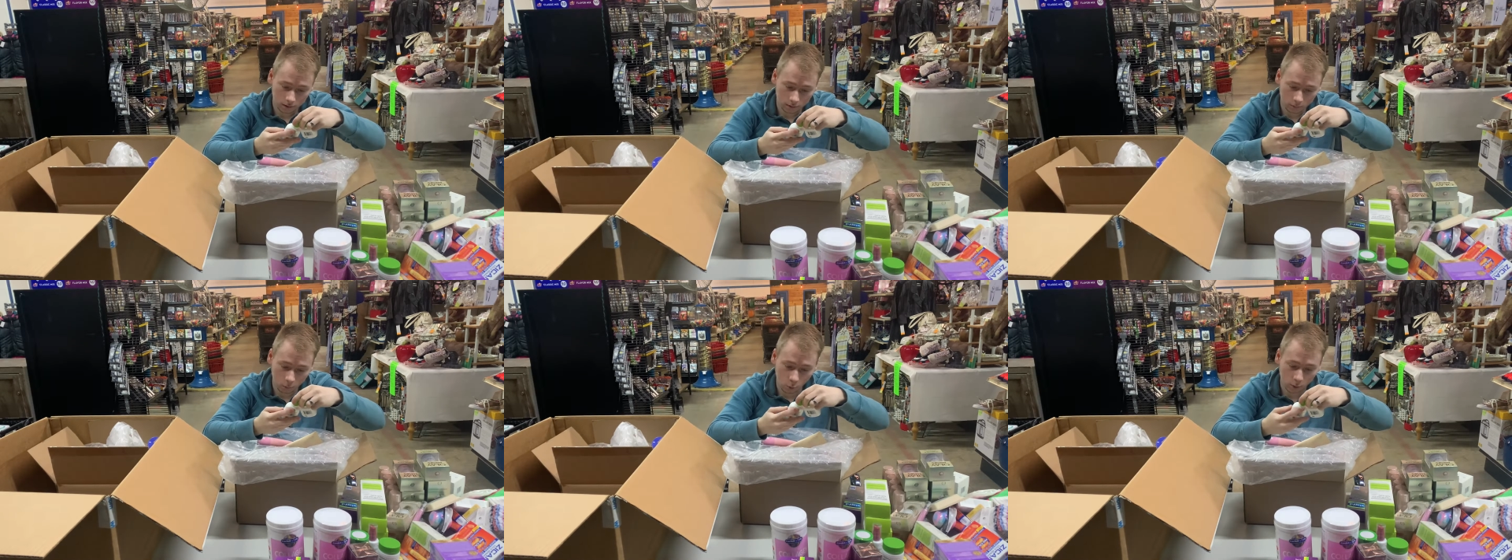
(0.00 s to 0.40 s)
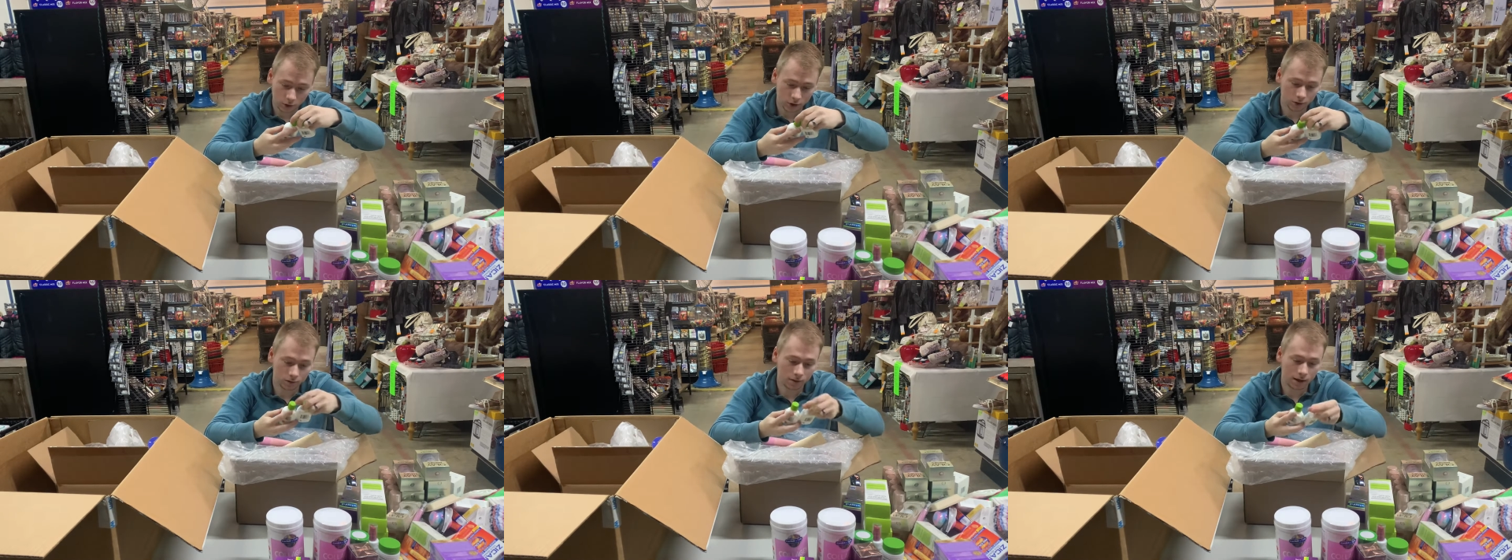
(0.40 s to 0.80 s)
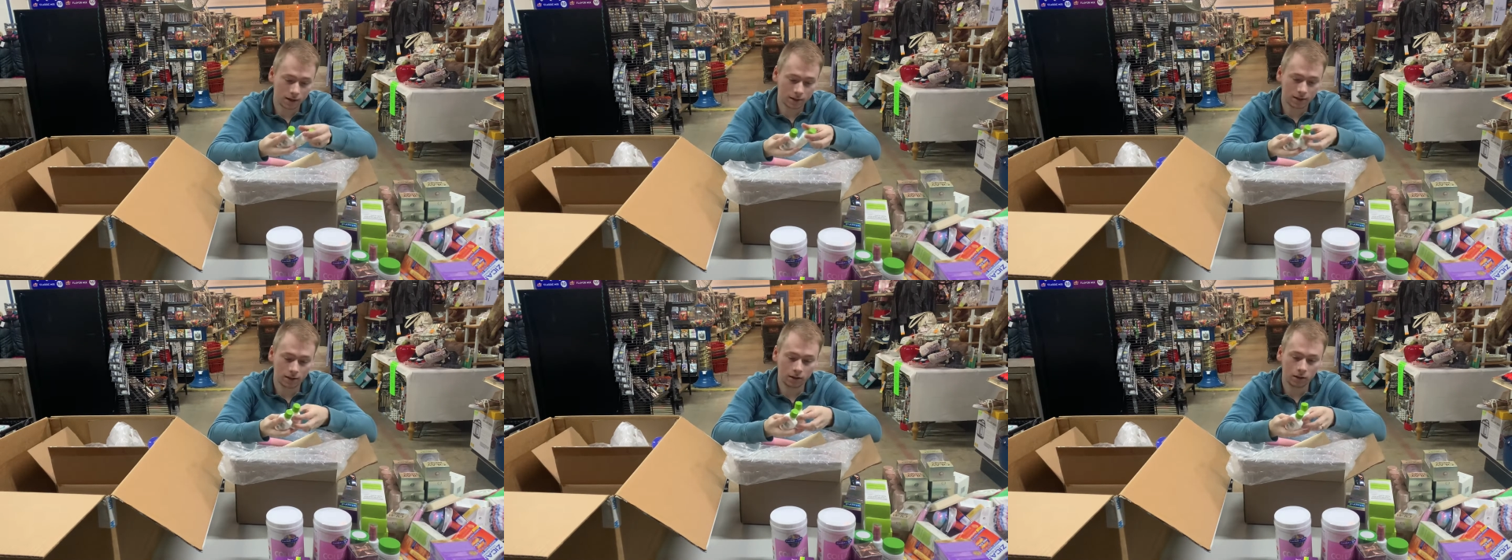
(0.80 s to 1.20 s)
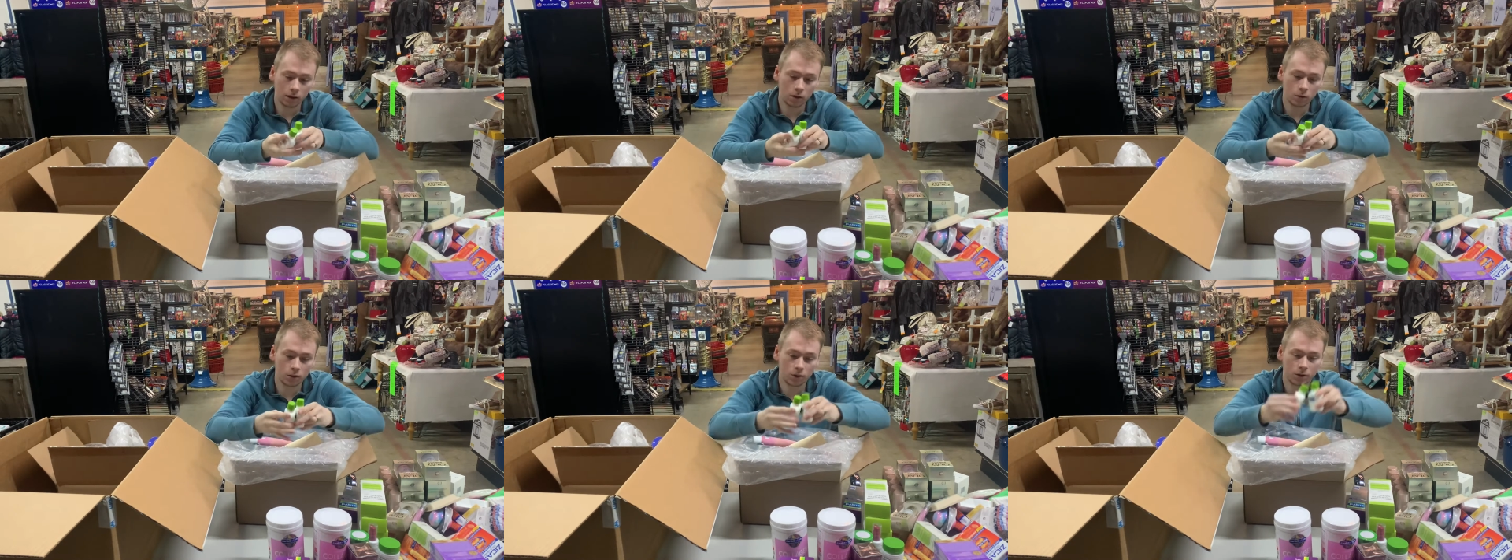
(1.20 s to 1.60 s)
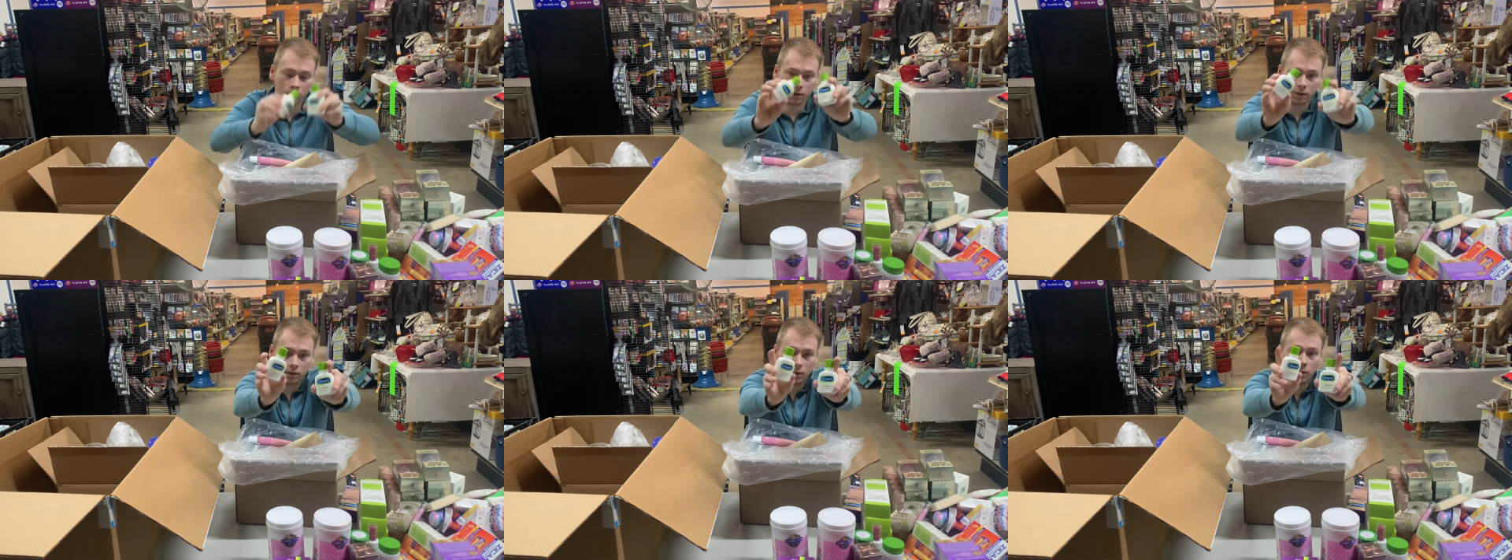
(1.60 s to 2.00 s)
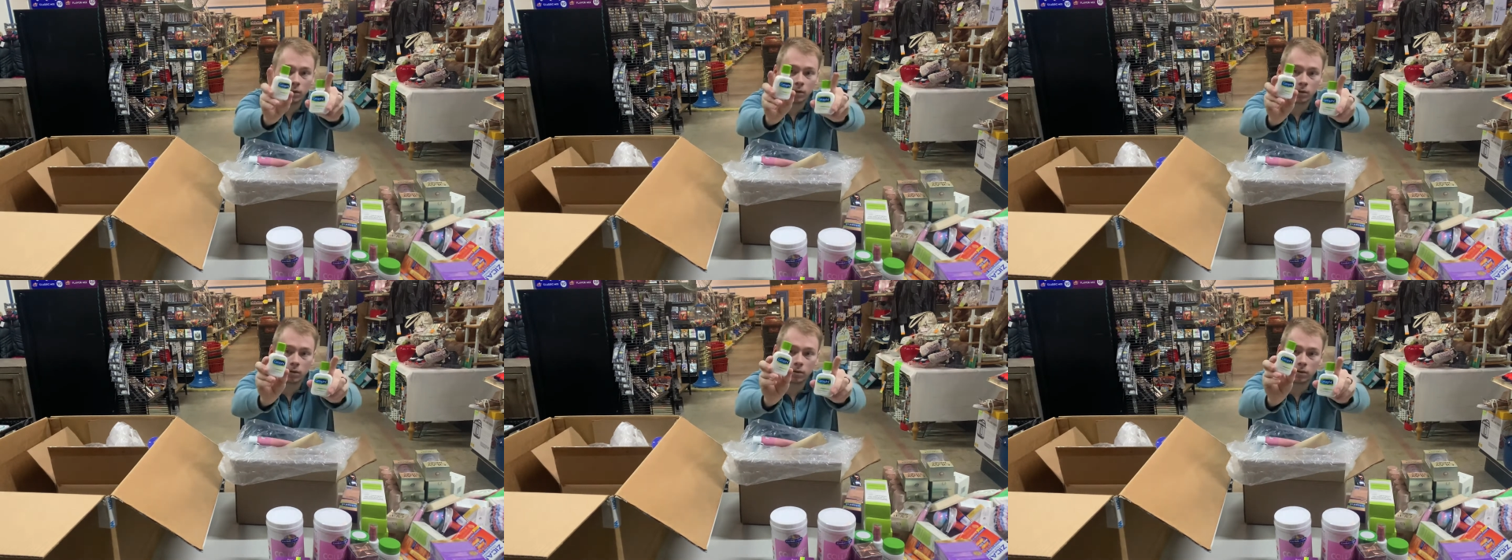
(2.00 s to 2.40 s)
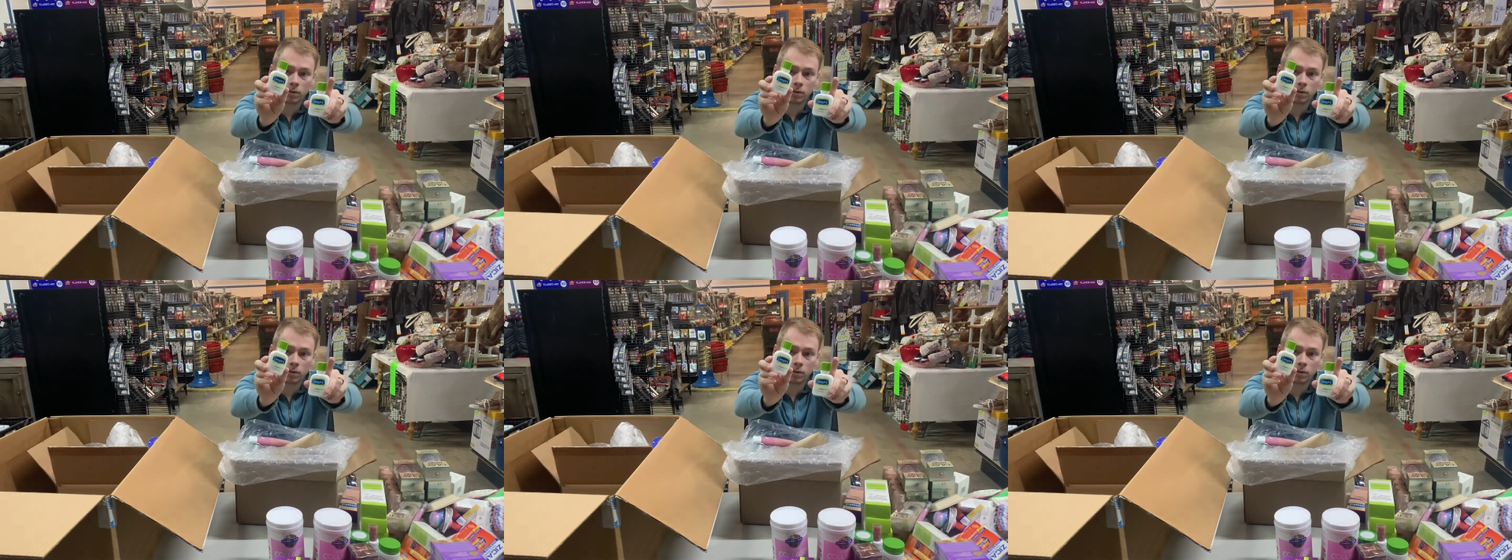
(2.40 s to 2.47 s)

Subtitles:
Moisturizing lotion, 2 little